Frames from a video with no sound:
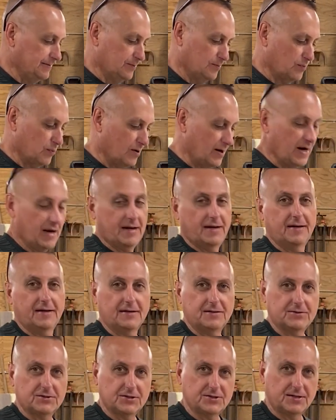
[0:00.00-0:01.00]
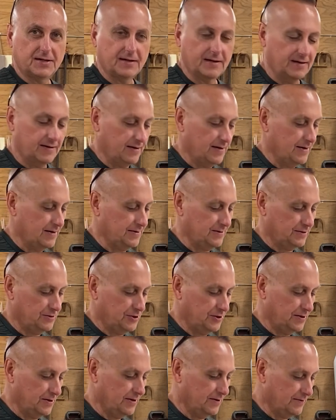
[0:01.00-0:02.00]
brad nails sticking out that
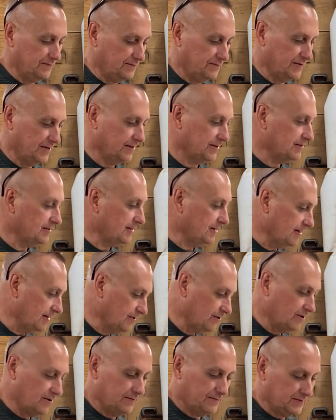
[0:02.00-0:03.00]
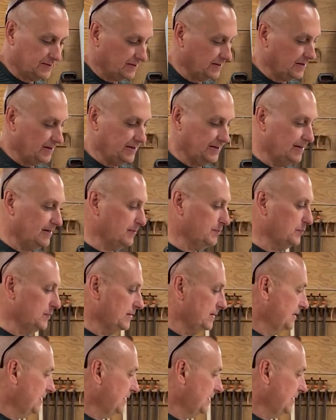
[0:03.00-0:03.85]
you gotta fix, cut off, clean up,